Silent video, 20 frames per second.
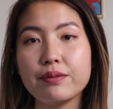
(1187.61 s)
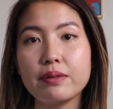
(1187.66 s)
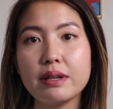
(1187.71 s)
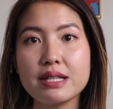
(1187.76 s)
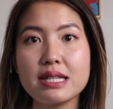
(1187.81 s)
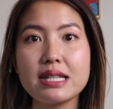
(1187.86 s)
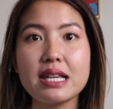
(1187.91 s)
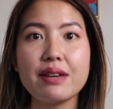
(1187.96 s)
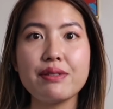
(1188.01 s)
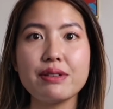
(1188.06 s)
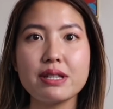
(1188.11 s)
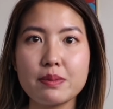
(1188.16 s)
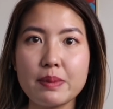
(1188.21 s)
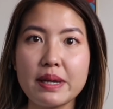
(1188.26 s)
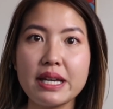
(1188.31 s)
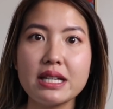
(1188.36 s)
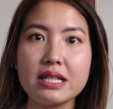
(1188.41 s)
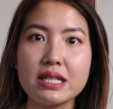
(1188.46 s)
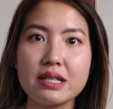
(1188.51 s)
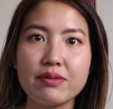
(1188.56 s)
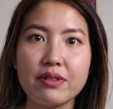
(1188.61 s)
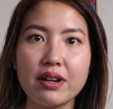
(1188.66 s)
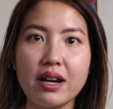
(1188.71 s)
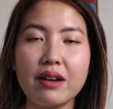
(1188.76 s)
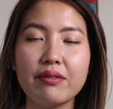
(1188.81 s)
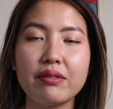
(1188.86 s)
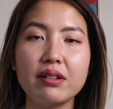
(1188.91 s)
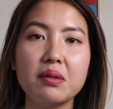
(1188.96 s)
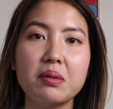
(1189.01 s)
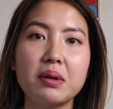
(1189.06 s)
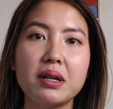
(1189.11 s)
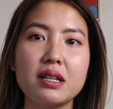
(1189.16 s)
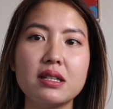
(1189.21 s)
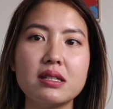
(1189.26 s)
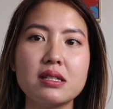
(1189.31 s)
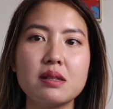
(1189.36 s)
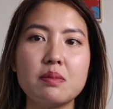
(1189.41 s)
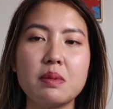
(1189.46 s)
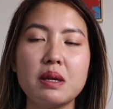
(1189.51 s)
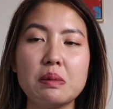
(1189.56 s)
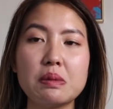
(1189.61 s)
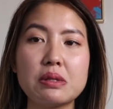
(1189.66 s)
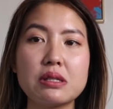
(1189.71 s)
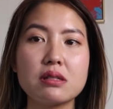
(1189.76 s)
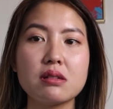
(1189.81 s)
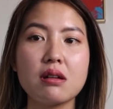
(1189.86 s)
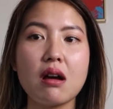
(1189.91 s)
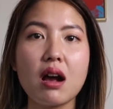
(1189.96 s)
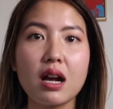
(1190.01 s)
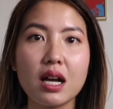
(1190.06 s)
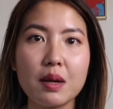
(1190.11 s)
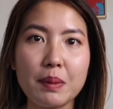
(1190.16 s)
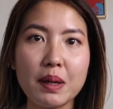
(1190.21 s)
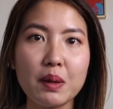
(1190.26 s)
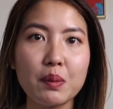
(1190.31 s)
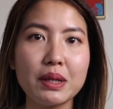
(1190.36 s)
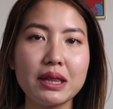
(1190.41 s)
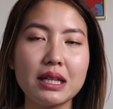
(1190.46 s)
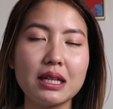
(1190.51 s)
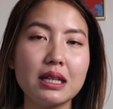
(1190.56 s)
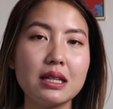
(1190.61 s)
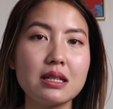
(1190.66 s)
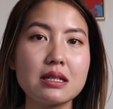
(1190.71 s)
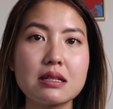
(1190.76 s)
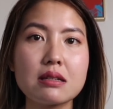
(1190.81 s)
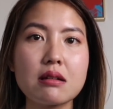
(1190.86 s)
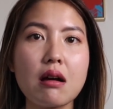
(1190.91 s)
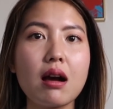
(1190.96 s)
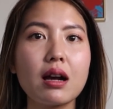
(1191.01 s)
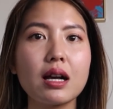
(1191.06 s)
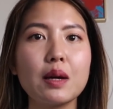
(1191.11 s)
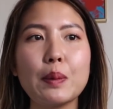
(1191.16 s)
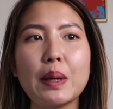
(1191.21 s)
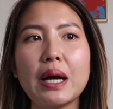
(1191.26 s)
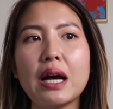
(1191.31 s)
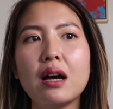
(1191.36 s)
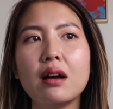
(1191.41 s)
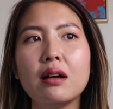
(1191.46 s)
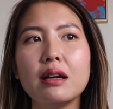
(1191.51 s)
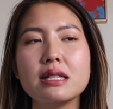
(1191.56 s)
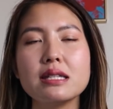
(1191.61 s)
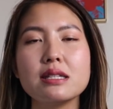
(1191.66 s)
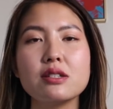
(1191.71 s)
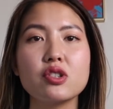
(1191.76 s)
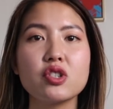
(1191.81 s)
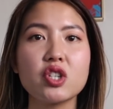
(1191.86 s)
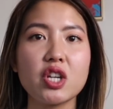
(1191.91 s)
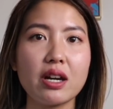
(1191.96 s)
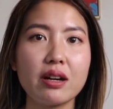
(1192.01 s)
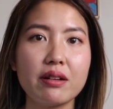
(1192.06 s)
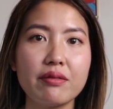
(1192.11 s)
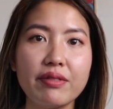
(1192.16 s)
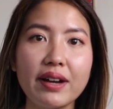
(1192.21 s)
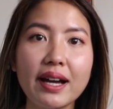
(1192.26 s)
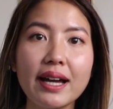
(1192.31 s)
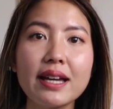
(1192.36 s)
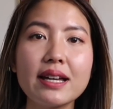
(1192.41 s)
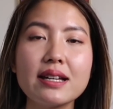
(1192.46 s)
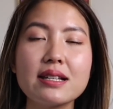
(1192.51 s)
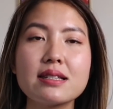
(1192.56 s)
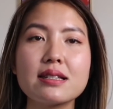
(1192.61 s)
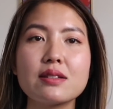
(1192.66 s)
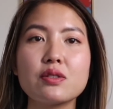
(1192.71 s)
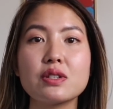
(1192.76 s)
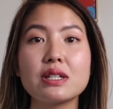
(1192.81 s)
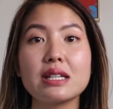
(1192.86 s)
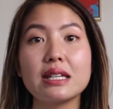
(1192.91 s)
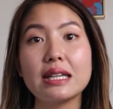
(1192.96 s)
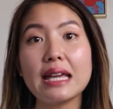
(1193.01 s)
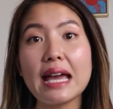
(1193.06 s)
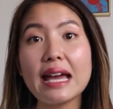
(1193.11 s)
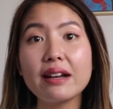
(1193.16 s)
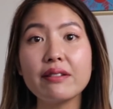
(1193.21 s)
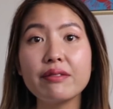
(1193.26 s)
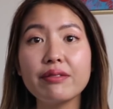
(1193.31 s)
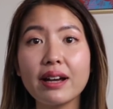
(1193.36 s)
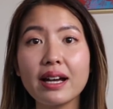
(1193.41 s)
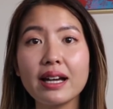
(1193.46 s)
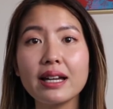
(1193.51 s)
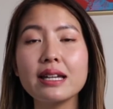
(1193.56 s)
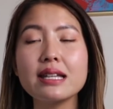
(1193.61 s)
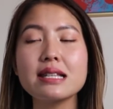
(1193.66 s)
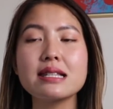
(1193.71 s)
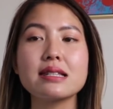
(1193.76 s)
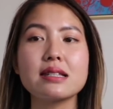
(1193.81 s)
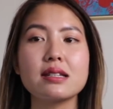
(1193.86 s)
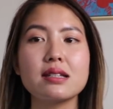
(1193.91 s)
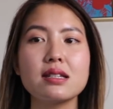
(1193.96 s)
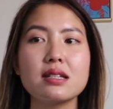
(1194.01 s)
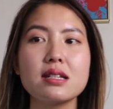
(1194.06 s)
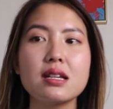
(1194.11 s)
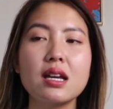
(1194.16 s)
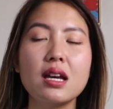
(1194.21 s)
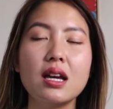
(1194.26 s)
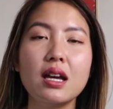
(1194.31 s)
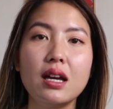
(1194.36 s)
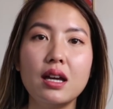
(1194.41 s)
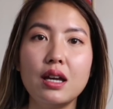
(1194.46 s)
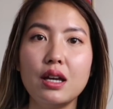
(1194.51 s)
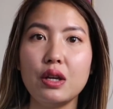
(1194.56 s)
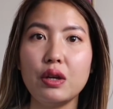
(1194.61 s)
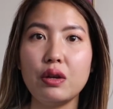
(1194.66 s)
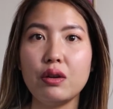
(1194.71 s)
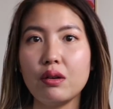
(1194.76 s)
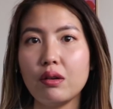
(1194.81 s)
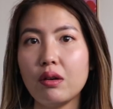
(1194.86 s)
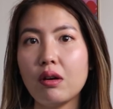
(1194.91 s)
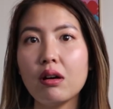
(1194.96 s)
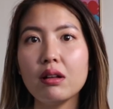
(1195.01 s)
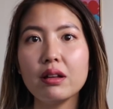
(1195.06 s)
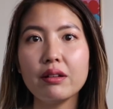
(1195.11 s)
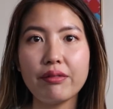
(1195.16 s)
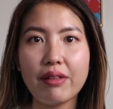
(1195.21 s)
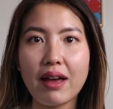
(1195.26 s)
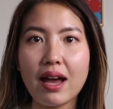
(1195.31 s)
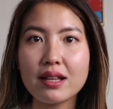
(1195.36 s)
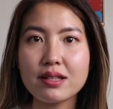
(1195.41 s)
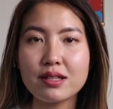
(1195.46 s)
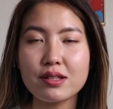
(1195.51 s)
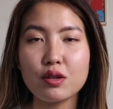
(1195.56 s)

a safe space for everyone to be able to talk about what they need to talk about and to share advice or to get advice and, you know, all of that.